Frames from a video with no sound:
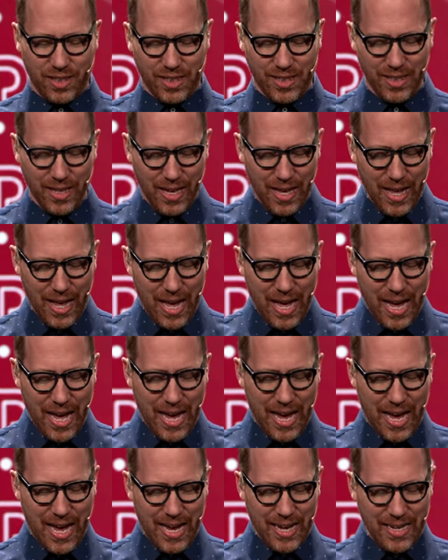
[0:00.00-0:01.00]
And,
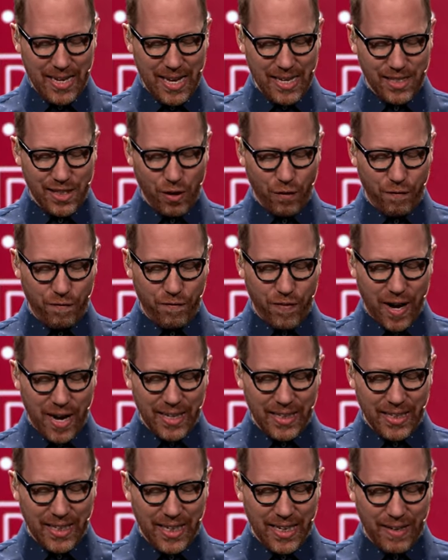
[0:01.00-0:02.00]
and, and so
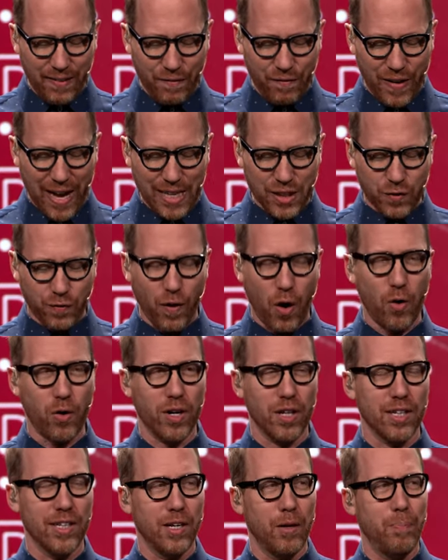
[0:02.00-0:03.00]
finally, fast
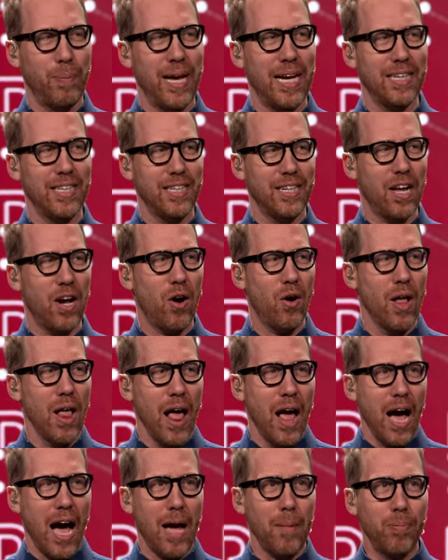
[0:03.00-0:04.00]
forward a little bit, you know,
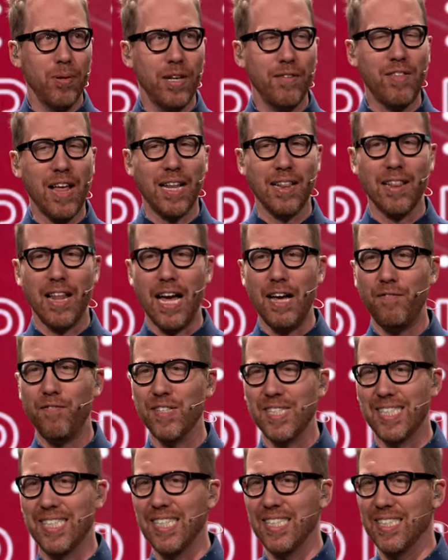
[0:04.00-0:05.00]
I believe that life
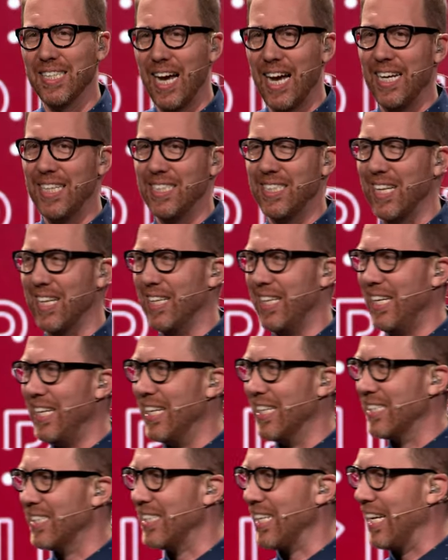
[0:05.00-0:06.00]
is designed to lead
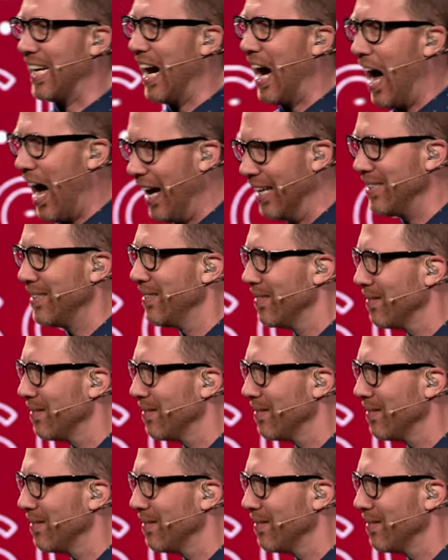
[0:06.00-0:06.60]
us to God.